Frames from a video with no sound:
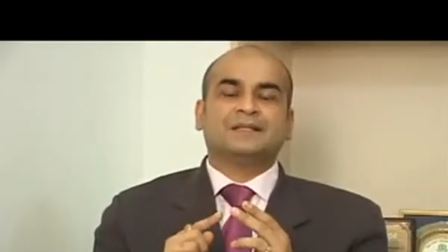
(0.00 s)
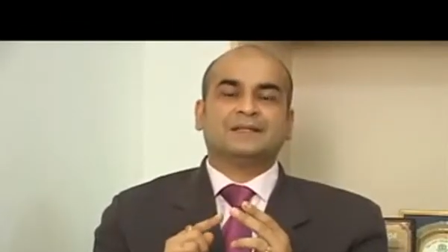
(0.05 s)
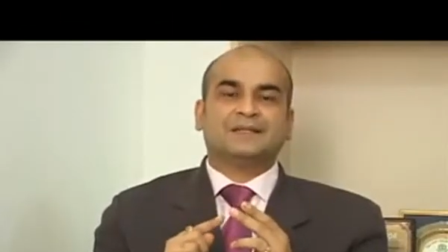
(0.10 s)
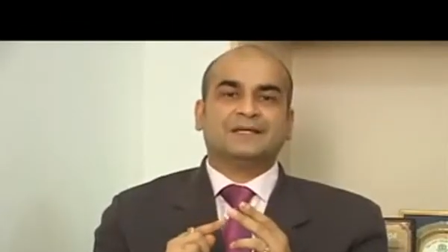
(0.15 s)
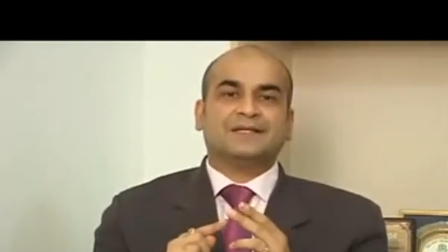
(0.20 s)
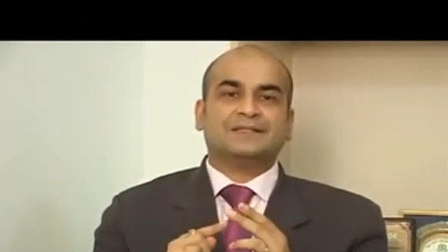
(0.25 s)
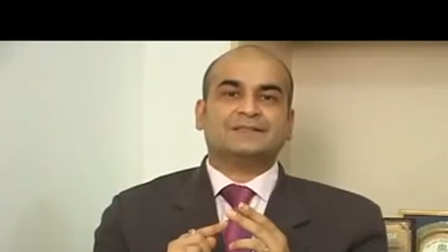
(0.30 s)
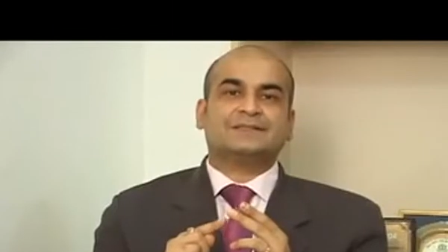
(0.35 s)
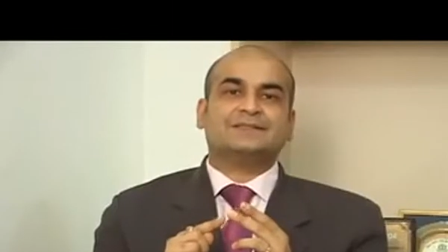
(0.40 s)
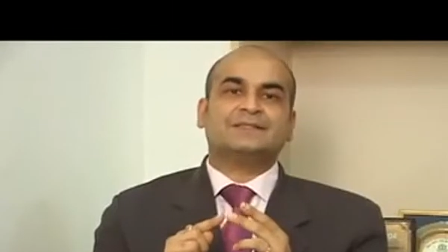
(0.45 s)

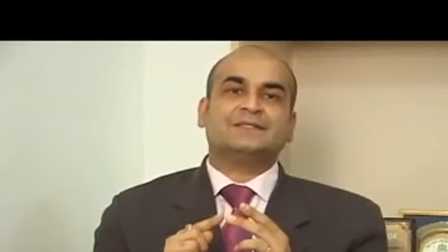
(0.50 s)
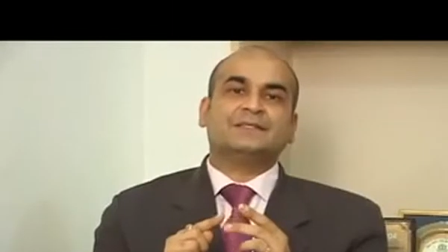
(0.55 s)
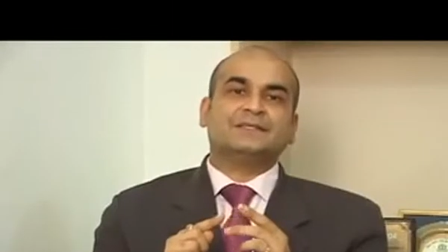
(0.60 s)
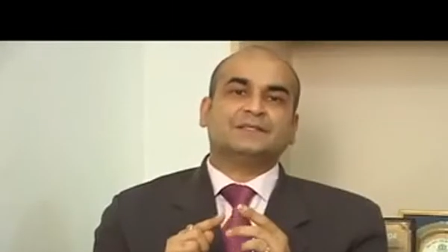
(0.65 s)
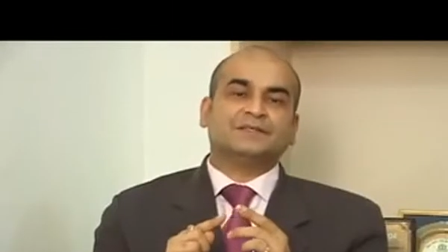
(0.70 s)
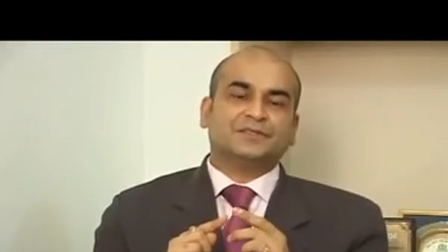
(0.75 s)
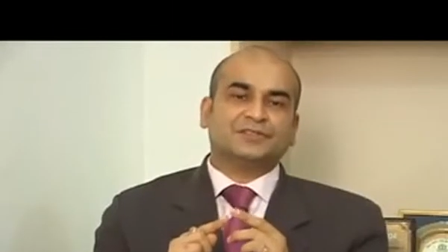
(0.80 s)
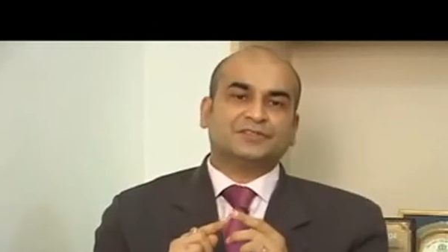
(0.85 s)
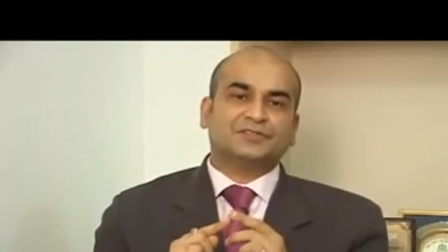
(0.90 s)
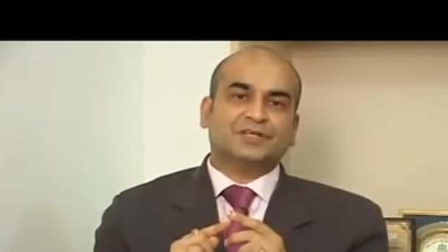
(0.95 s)
Thus,
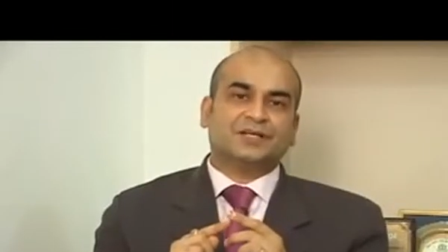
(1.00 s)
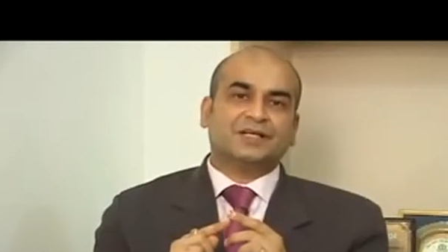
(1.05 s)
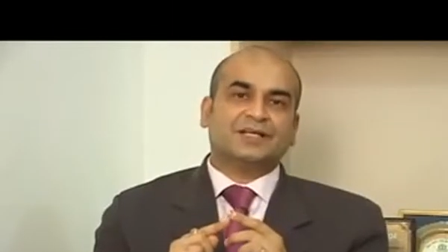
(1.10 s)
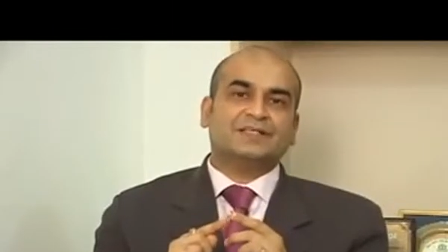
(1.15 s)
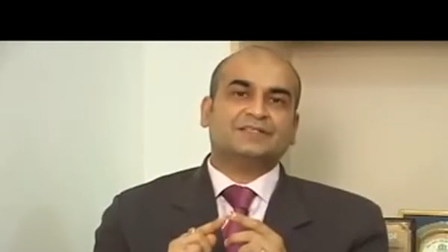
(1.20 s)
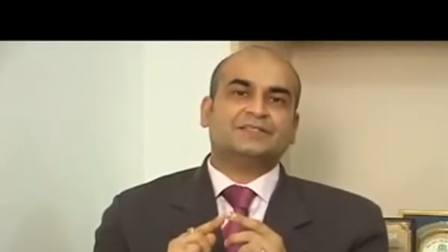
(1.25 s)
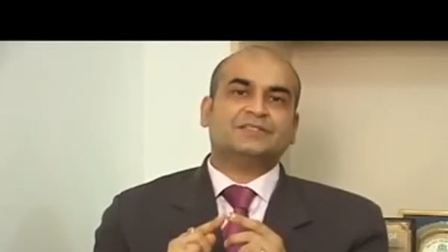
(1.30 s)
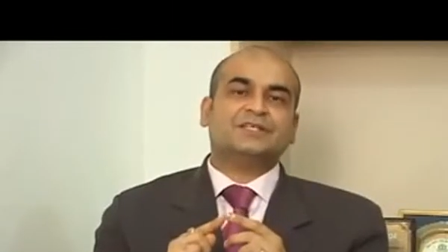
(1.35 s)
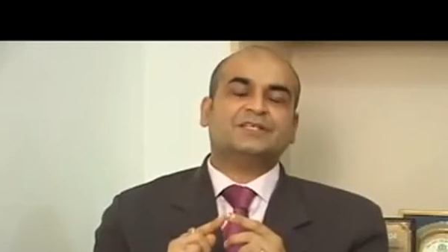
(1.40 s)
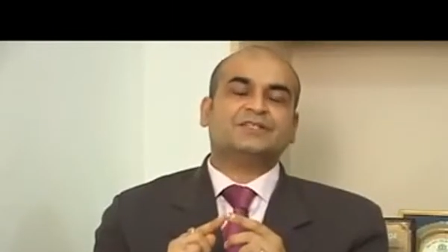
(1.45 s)
crystal
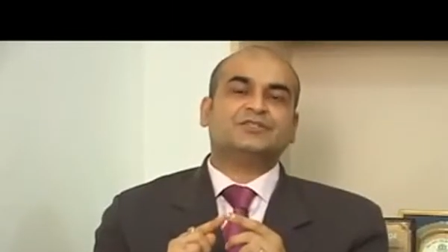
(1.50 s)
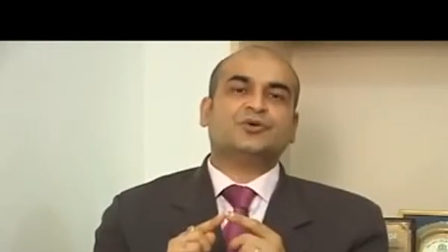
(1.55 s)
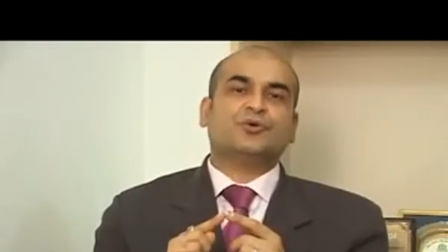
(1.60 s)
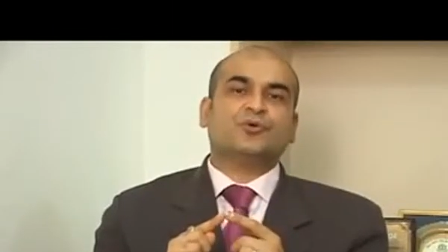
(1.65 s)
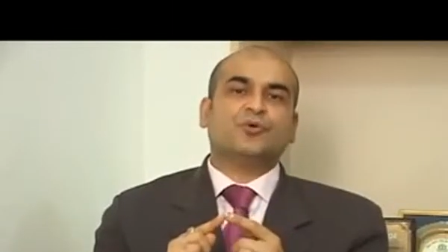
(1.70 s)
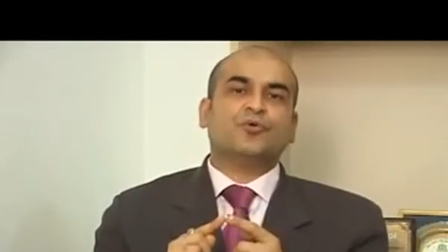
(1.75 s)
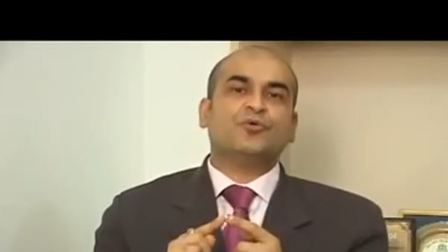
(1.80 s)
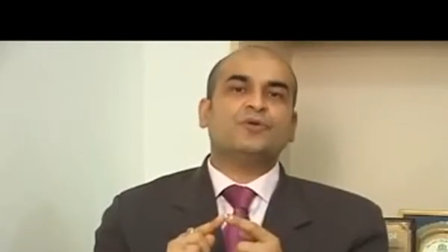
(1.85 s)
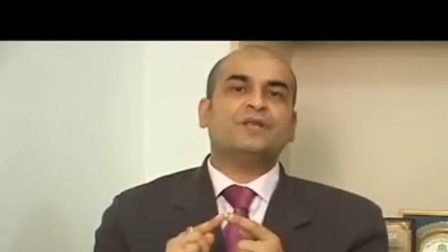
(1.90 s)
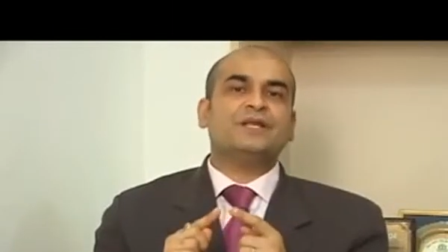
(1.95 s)
lens is the
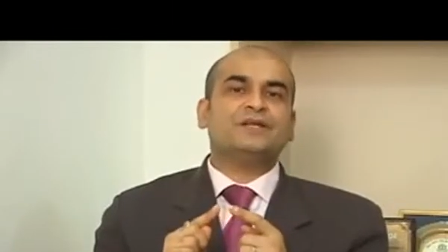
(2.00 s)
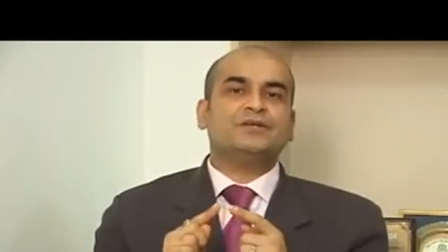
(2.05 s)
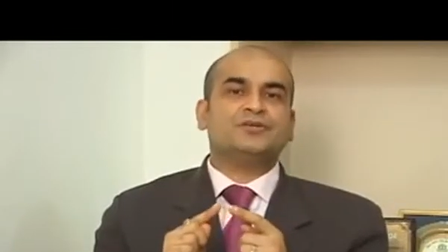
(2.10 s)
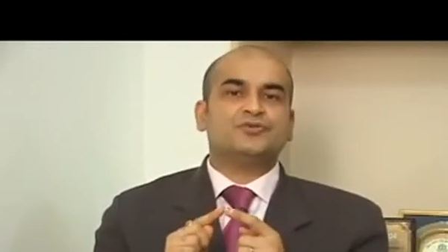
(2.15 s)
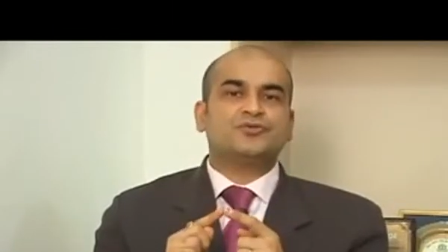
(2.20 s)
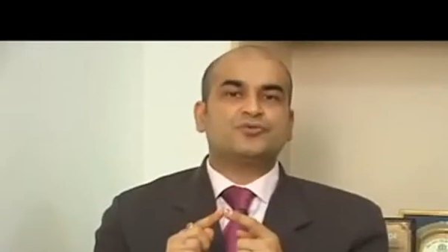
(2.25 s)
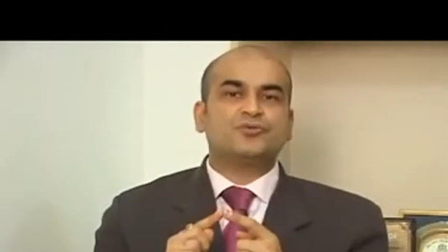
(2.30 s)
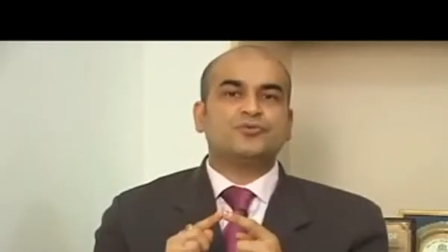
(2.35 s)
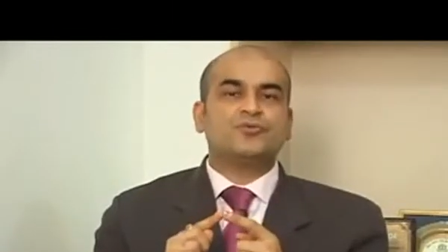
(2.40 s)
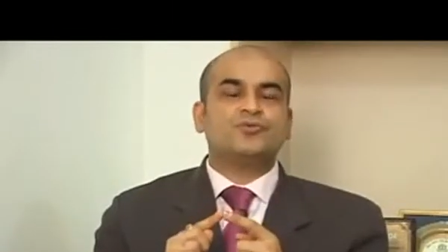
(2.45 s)
only
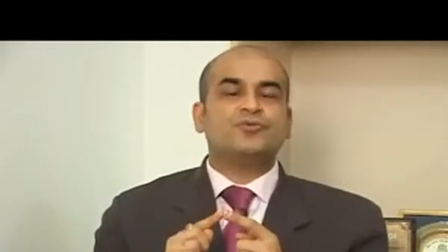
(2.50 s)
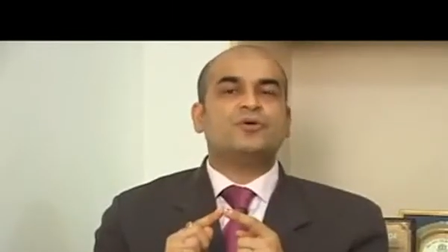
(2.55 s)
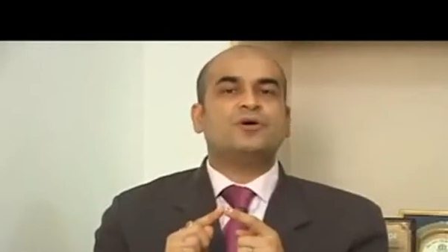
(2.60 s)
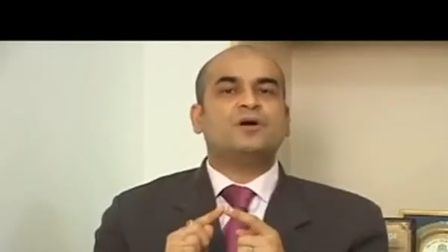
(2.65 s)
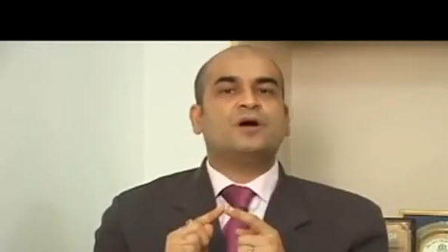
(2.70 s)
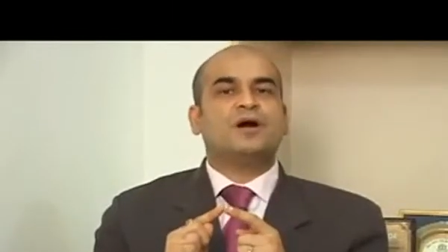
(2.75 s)
true